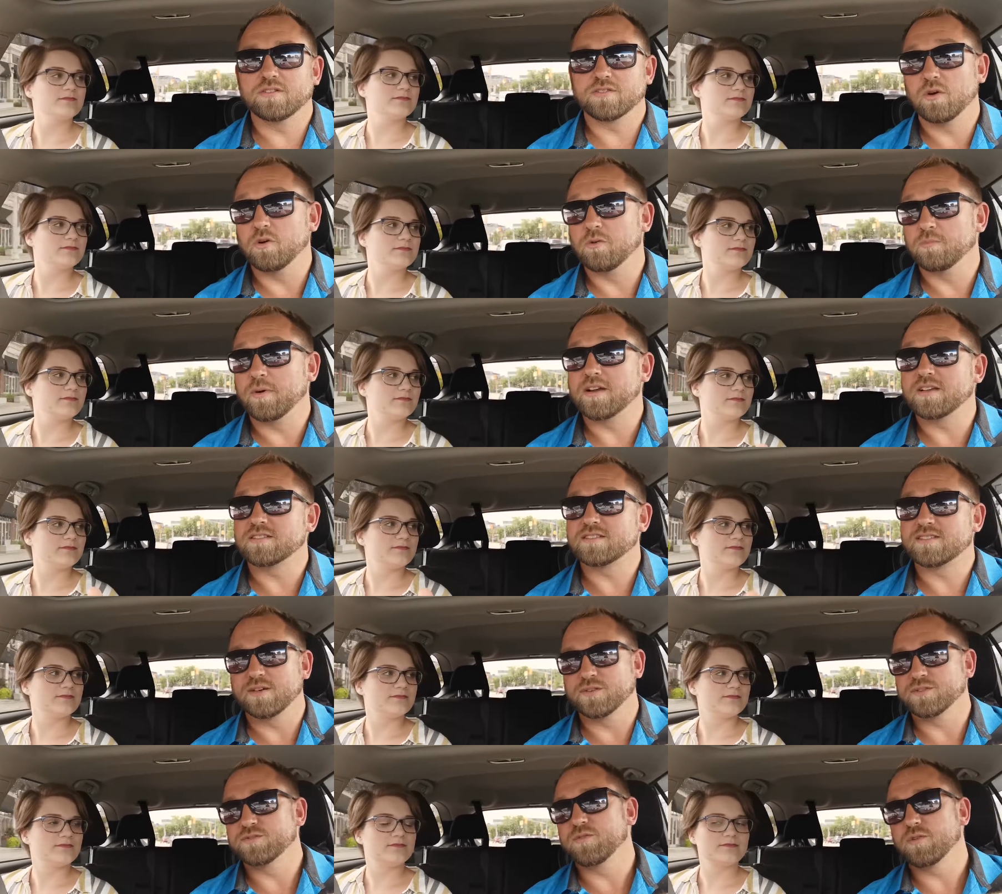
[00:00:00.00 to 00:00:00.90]
Speaker 1: is owned by
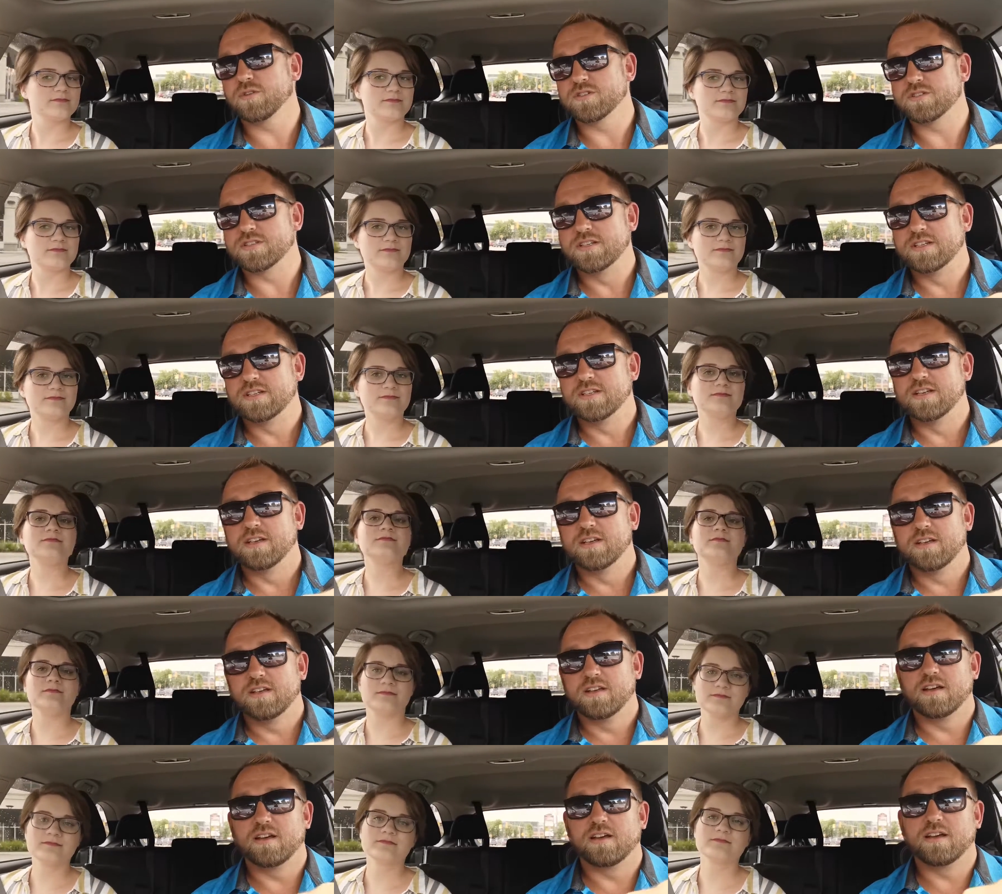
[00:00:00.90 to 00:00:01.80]
Salesforce,
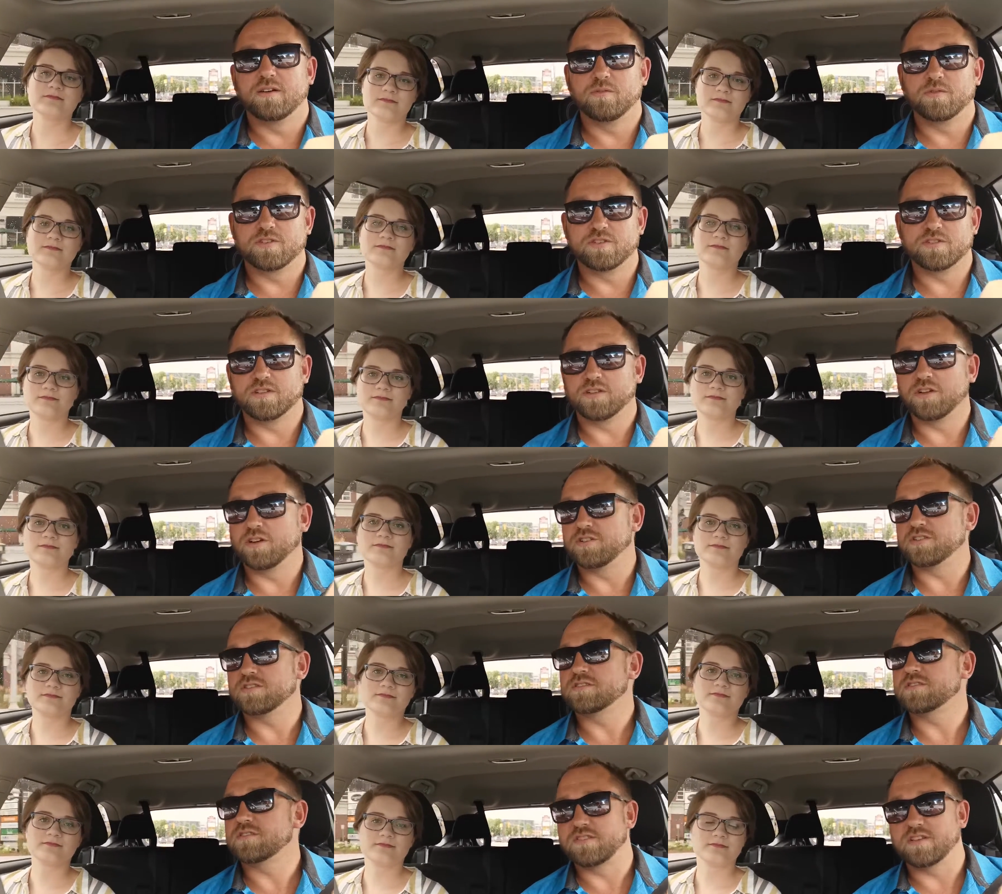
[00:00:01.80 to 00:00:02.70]
uh, which is the
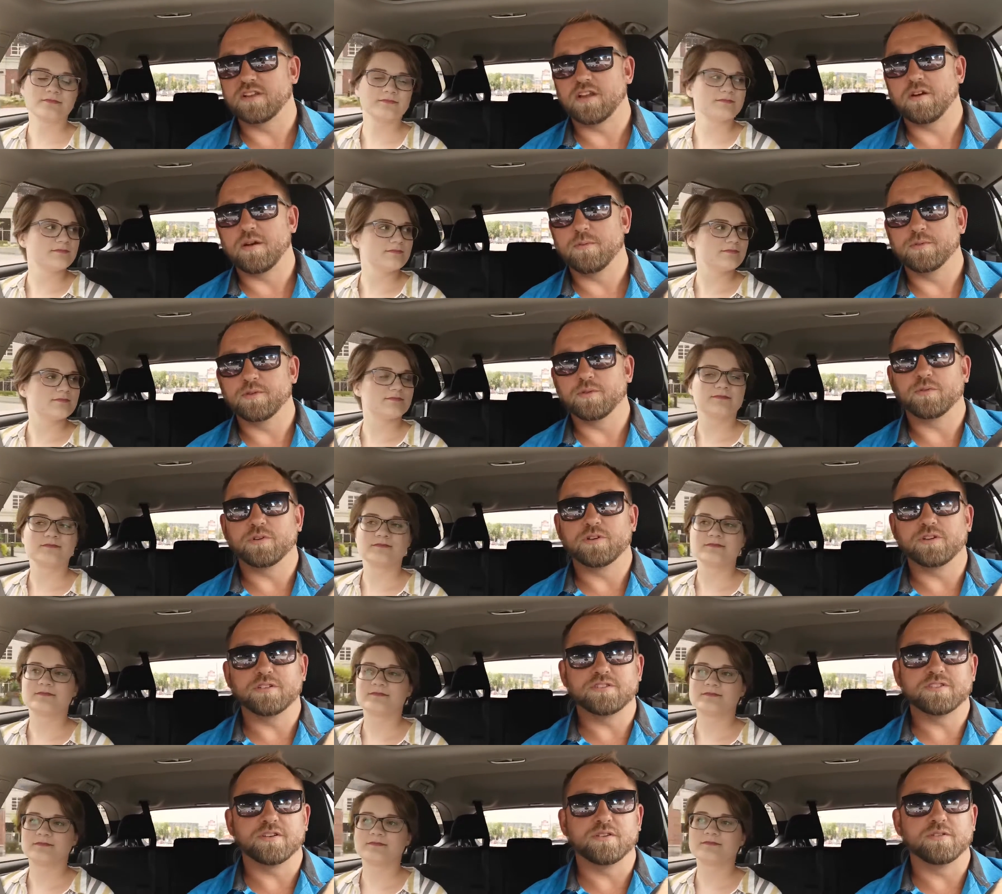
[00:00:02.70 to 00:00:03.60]
largest C R M in the
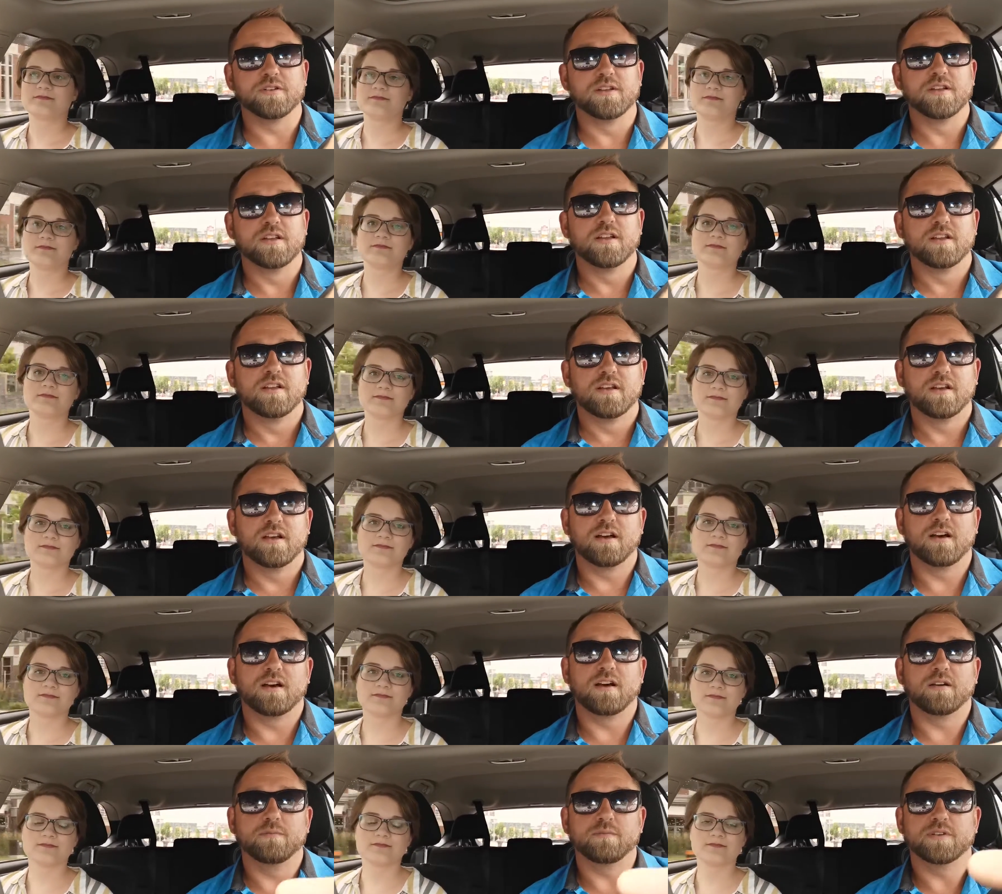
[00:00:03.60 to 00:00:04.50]
world. So
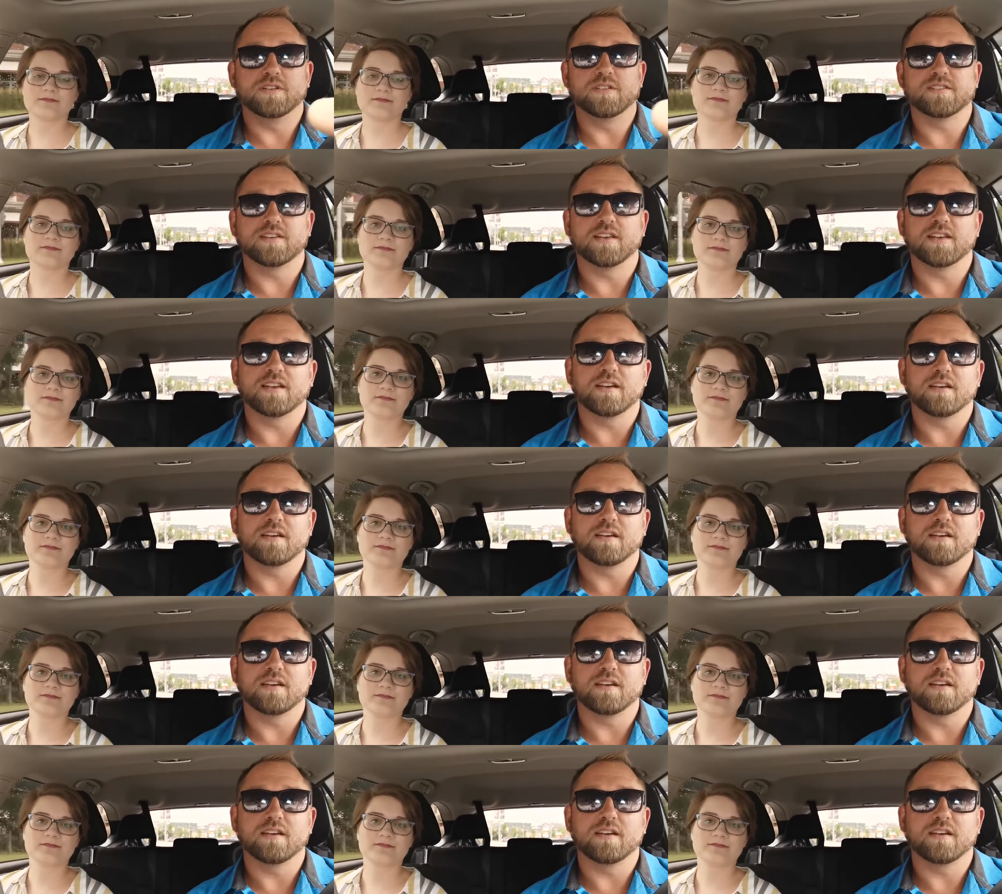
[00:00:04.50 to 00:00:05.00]
um, it's like